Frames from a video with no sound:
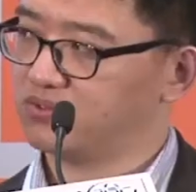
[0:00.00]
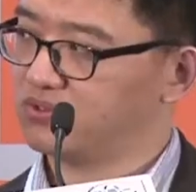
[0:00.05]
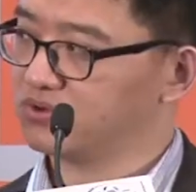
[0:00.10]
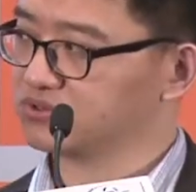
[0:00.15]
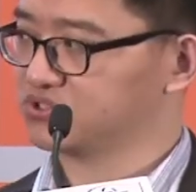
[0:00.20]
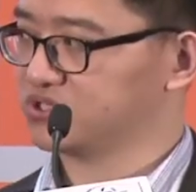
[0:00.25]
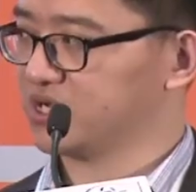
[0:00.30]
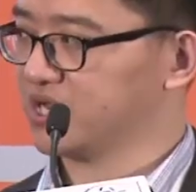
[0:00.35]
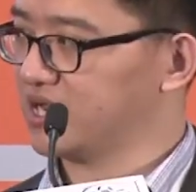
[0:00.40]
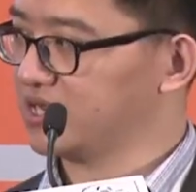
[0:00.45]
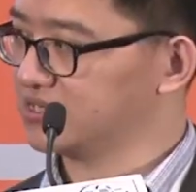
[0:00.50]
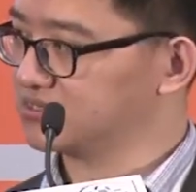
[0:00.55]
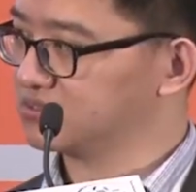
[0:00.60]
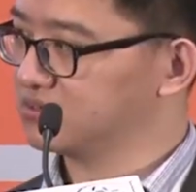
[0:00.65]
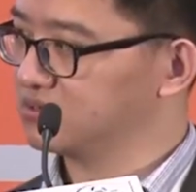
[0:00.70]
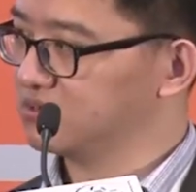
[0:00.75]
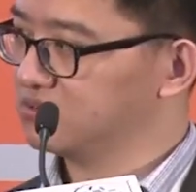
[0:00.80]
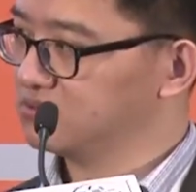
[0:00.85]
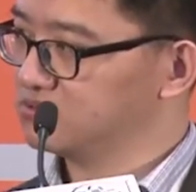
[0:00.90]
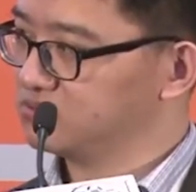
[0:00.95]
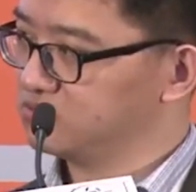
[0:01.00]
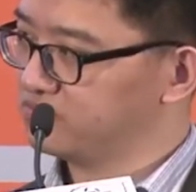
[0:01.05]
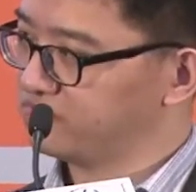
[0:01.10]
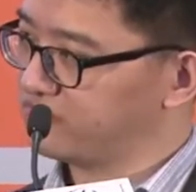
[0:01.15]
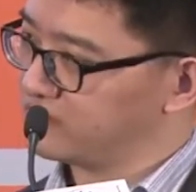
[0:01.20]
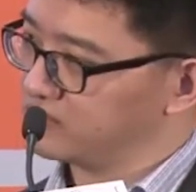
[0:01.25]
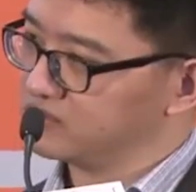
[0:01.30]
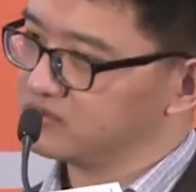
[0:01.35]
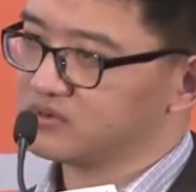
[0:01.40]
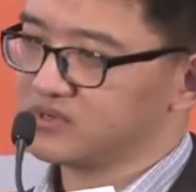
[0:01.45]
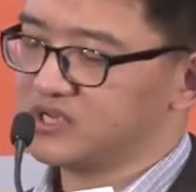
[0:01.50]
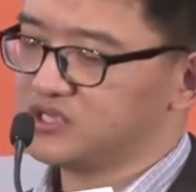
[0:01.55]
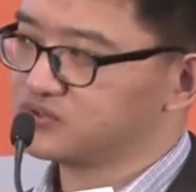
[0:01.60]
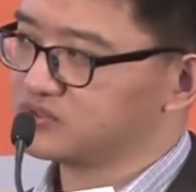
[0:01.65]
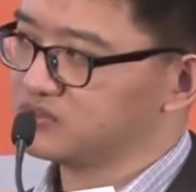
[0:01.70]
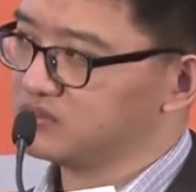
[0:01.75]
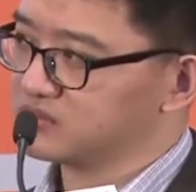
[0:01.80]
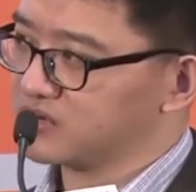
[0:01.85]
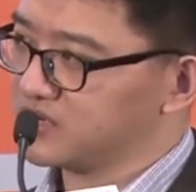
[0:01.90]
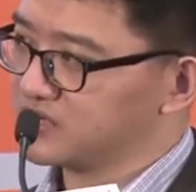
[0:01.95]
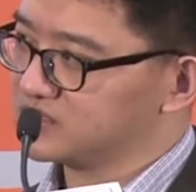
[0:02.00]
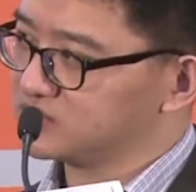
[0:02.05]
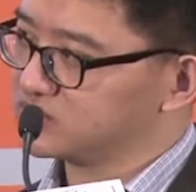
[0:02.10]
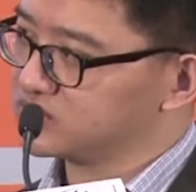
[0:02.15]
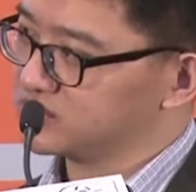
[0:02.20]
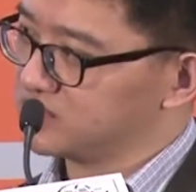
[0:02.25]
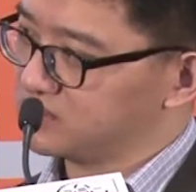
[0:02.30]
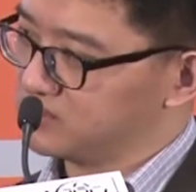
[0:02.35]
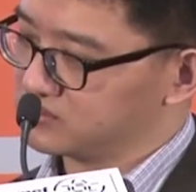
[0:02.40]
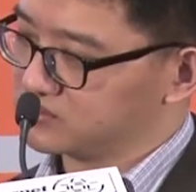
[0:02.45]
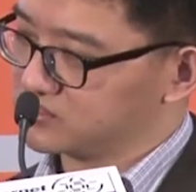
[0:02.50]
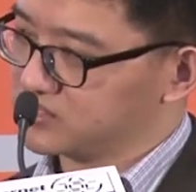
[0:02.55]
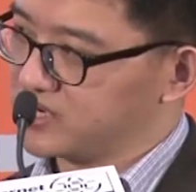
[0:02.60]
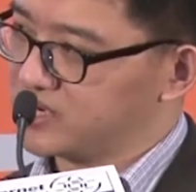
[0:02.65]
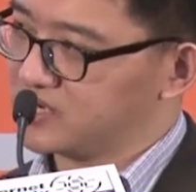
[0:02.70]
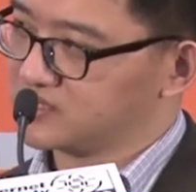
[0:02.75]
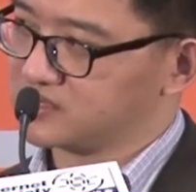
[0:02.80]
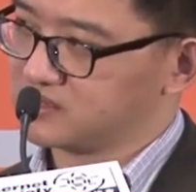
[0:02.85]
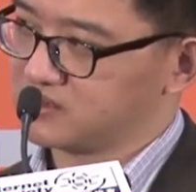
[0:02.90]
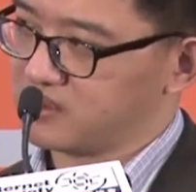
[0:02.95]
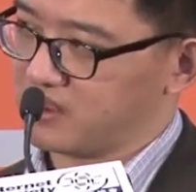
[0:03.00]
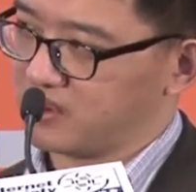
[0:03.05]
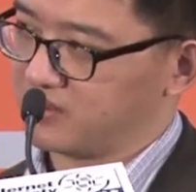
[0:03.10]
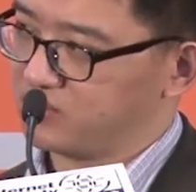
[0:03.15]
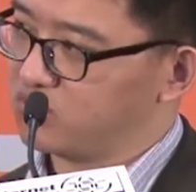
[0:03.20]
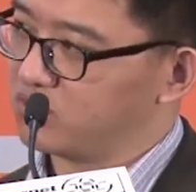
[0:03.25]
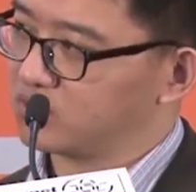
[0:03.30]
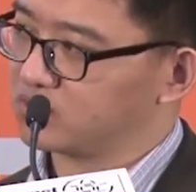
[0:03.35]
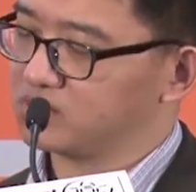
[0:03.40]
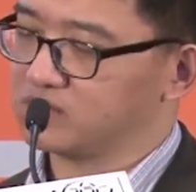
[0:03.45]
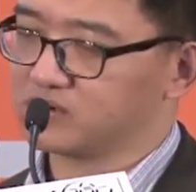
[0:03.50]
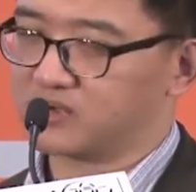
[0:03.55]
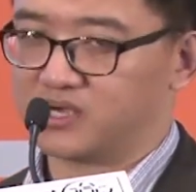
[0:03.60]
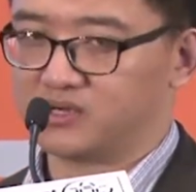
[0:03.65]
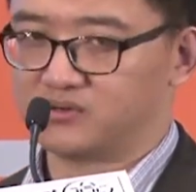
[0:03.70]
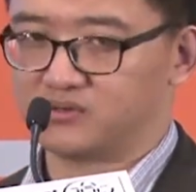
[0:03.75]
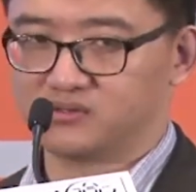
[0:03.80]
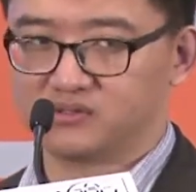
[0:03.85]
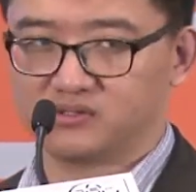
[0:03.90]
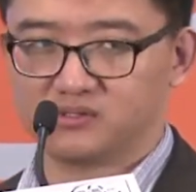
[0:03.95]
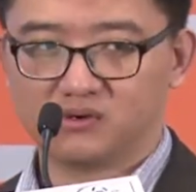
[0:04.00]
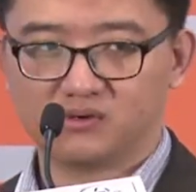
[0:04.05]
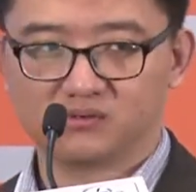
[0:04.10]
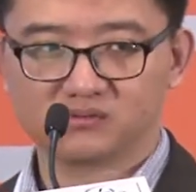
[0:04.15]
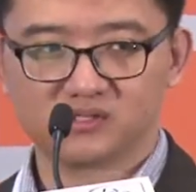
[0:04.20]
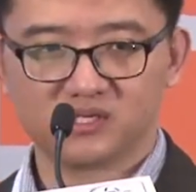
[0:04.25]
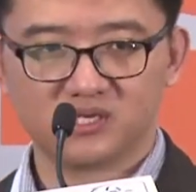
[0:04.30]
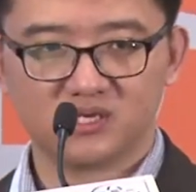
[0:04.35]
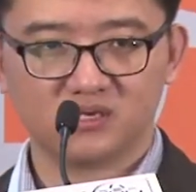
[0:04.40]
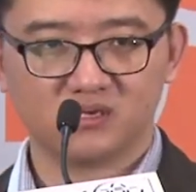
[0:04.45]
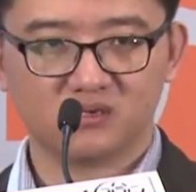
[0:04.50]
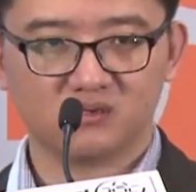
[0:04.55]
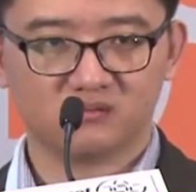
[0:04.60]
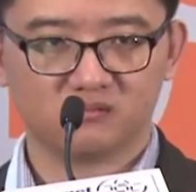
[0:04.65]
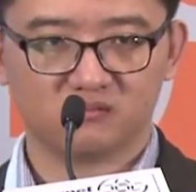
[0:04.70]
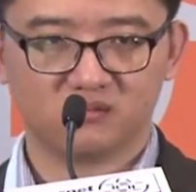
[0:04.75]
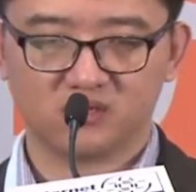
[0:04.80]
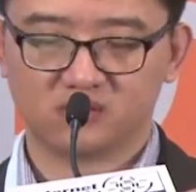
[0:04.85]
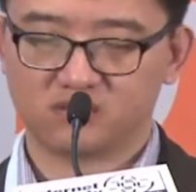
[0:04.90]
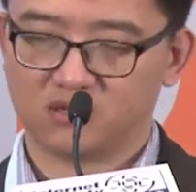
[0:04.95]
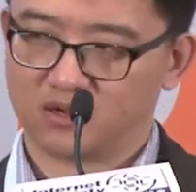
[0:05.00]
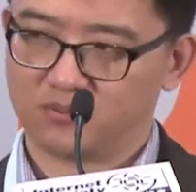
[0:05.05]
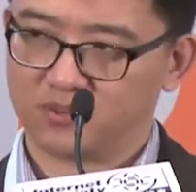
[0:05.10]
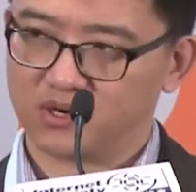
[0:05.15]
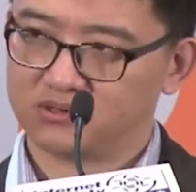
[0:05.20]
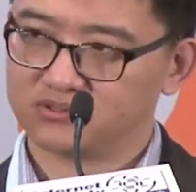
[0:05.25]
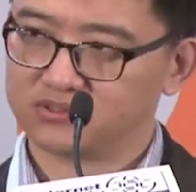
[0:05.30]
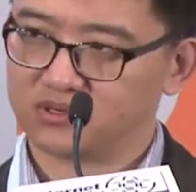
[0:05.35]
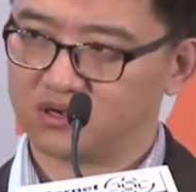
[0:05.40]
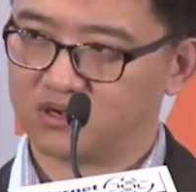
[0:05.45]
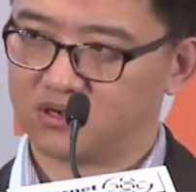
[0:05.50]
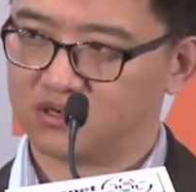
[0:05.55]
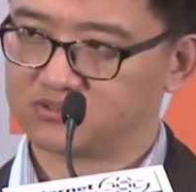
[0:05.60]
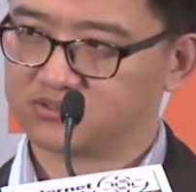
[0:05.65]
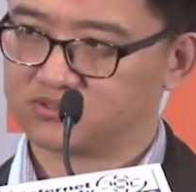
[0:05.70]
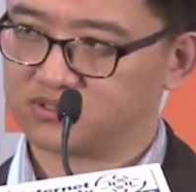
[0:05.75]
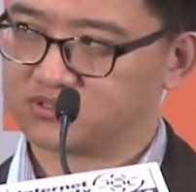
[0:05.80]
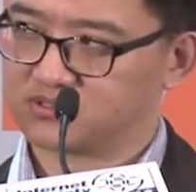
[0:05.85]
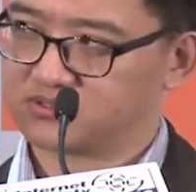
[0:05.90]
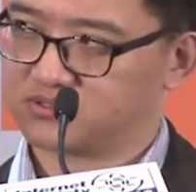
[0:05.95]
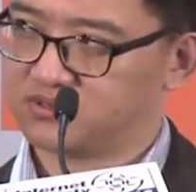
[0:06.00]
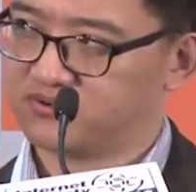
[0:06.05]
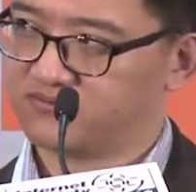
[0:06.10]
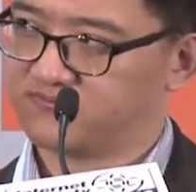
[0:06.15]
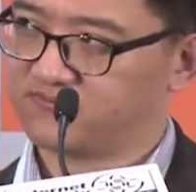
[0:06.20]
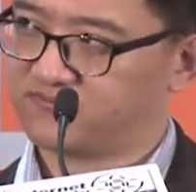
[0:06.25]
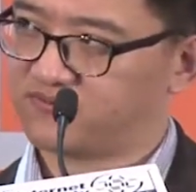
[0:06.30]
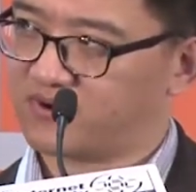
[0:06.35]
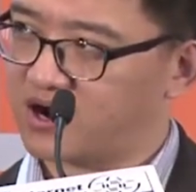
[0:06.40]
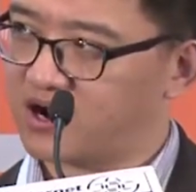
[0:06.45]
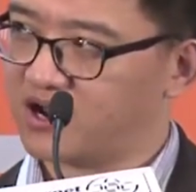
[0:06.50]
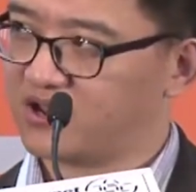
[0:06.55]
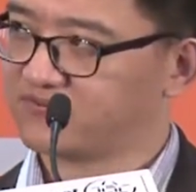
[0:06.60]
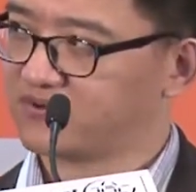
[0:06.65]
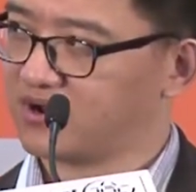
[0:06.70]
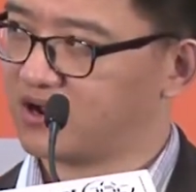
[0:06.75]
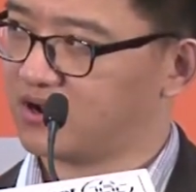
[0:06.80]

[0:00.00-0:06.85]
Node.js. For each Node.js node, okay, you only need about 65